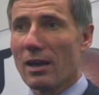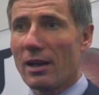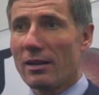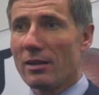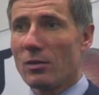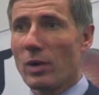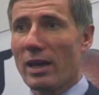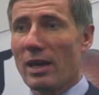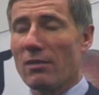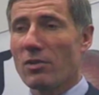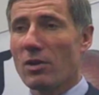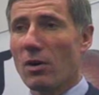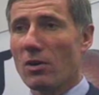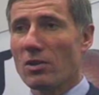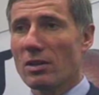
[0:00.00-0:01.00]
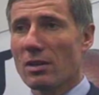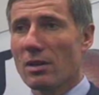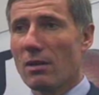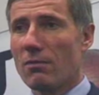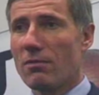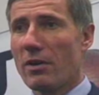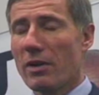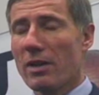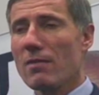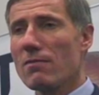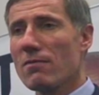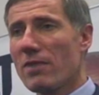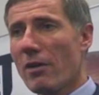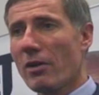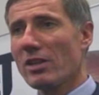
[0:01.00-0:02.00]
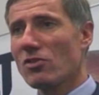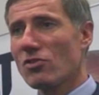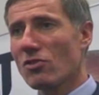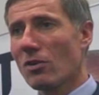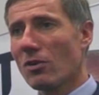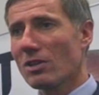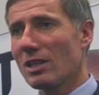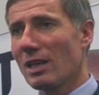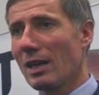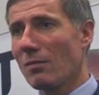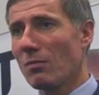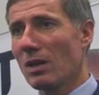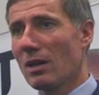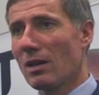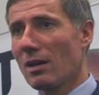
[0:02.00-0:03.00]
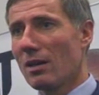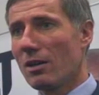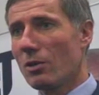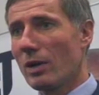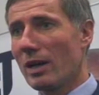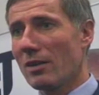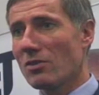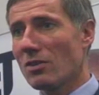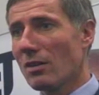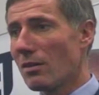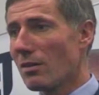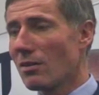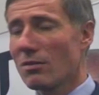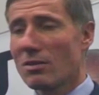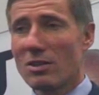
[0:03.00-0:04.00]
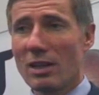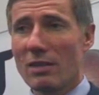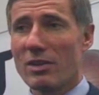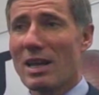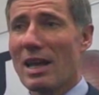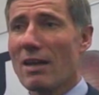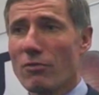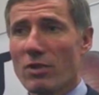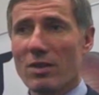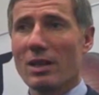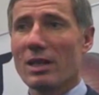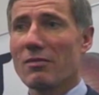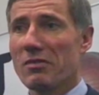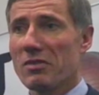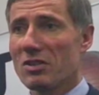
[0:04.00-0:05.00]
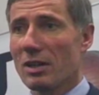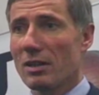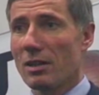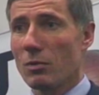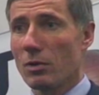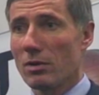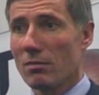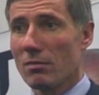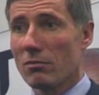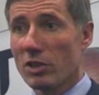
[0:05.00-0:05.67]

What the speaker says: in that we have got a very, very strong team who has delivered everything they've ever said they would.